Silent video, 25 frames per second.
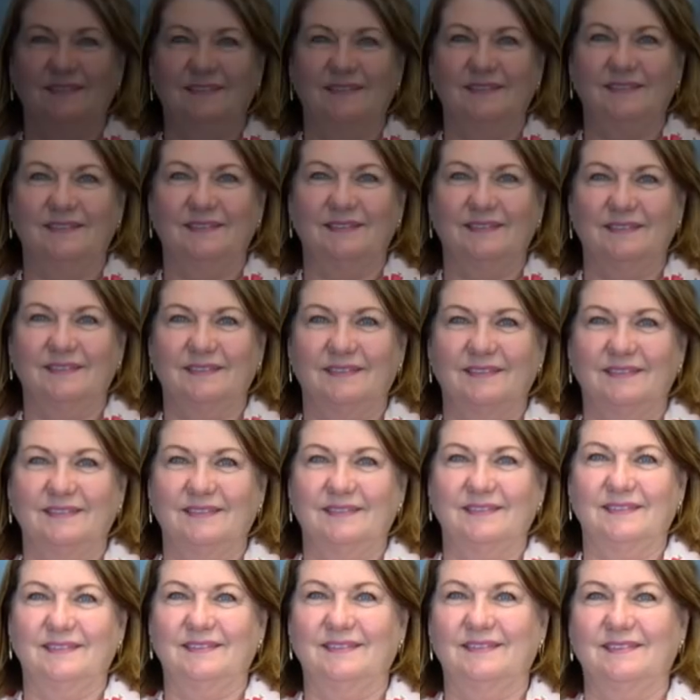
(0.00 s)

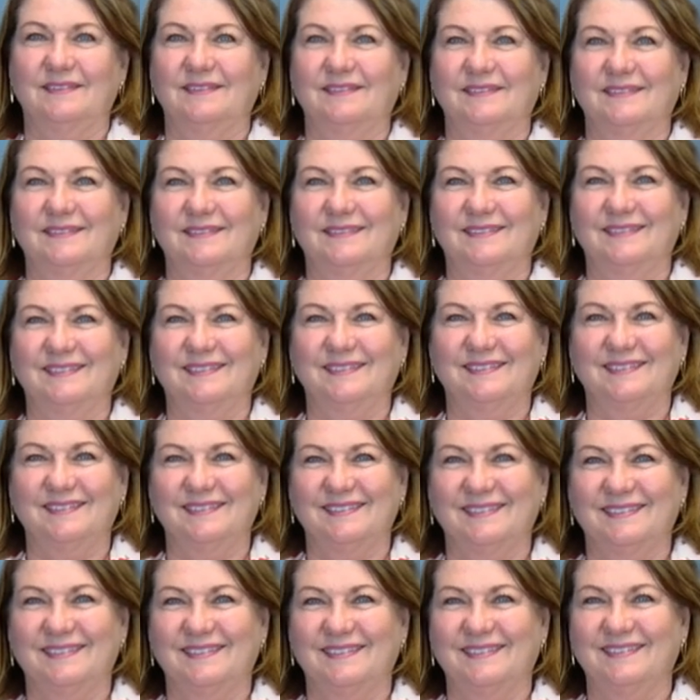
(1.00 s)

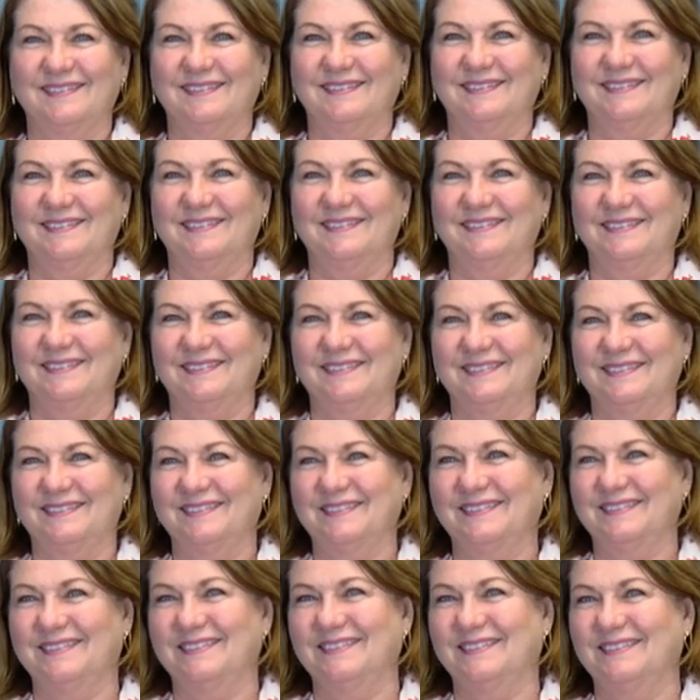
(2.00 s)

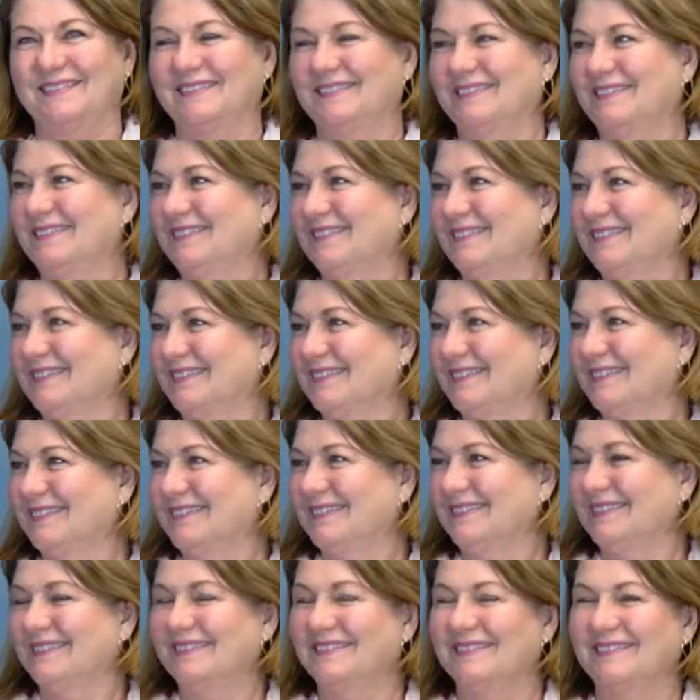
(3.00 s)

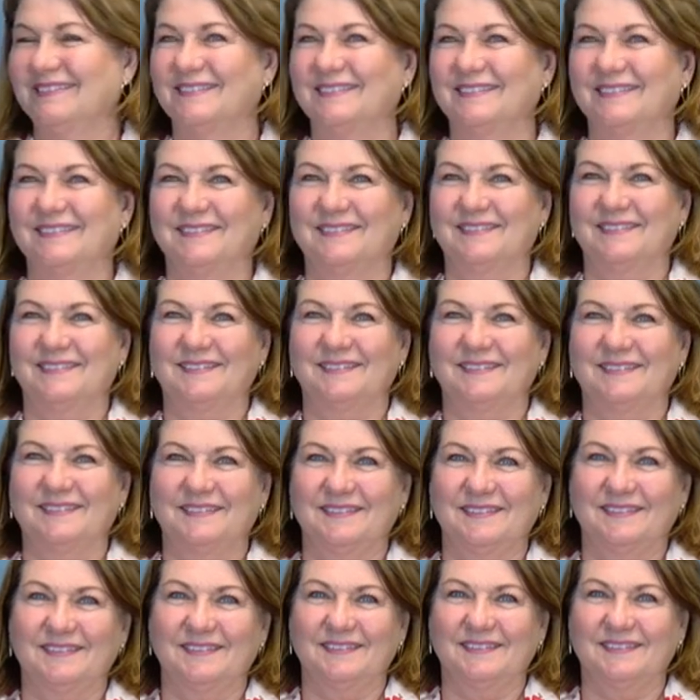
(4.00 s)

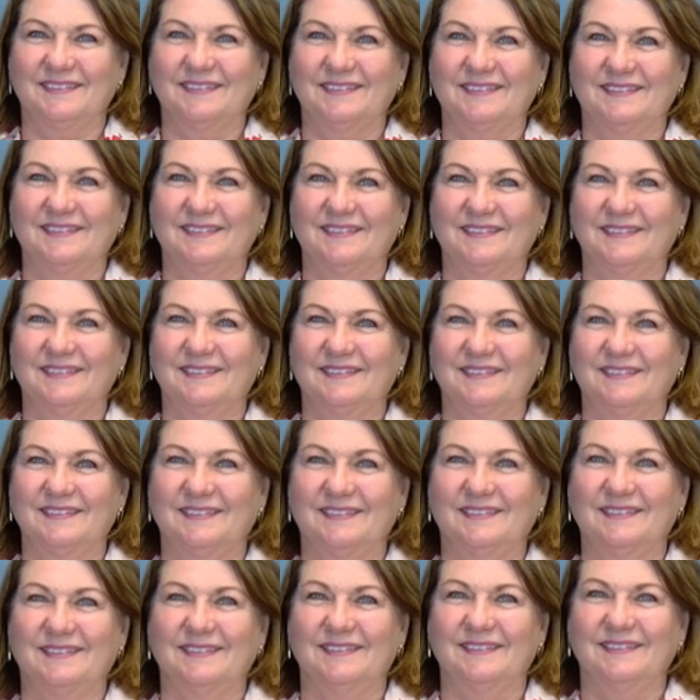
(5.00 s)

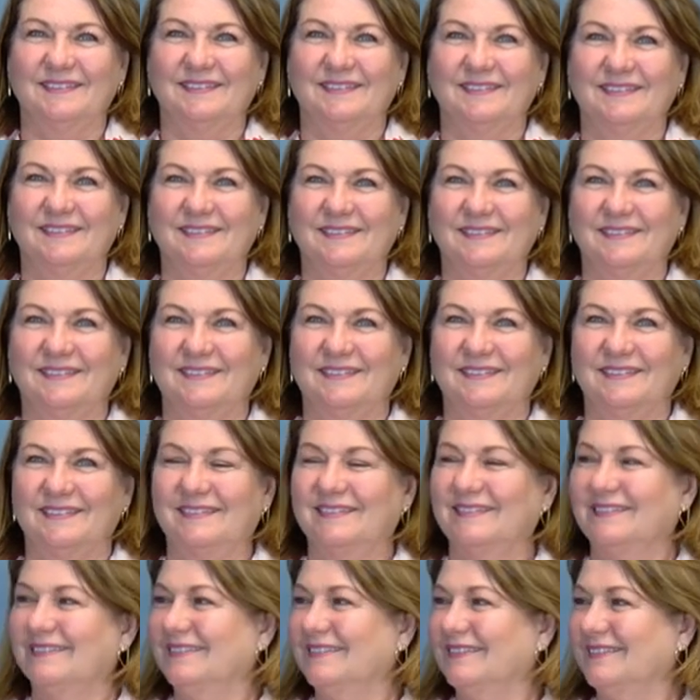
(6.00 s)

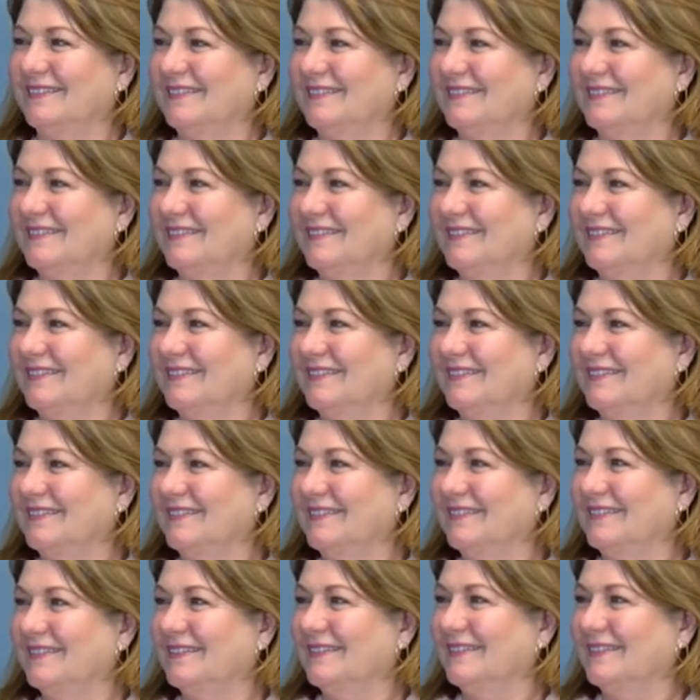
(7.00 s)
No words are spoken by the person on screen.